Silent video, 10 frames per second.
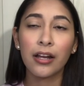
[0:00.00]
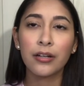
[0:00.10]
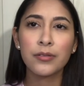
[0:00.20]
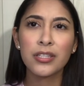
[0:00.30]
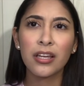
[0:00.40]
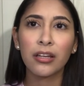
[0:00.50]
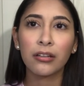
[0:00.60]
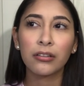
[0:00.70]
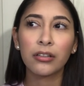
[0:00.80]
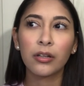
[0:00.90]
And I was like,
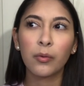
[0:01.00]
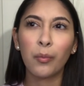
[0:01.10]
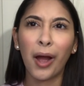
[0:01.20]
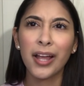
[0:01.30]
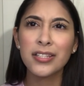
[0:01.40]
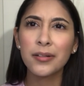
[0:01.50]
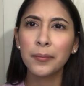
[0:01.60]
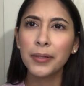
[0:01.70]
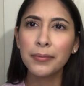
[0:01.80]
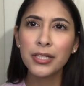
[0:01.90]
why is
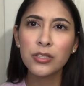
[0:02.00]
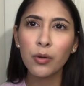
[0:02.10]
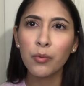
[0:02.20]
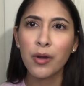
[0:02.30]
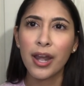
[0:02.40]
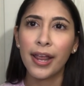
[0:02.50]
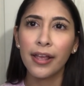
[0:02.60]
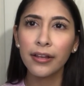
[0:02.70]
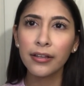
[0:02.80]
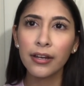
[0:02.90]
everybody being so
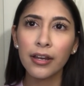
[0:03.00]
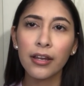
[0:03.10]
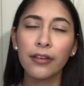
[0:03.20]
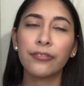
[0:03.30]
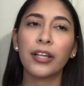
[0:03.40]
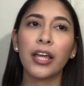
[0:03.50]
negative?